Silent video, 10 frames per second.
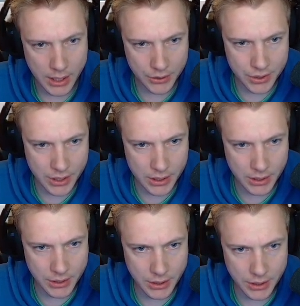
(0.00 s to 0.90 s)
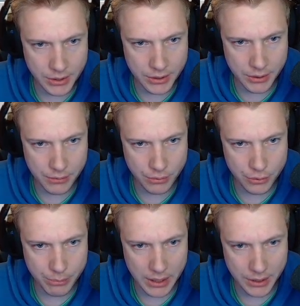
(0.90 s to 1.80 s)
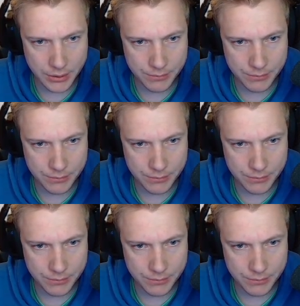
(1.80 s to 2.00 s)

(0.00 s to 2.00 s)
Accidentally deleted the root part.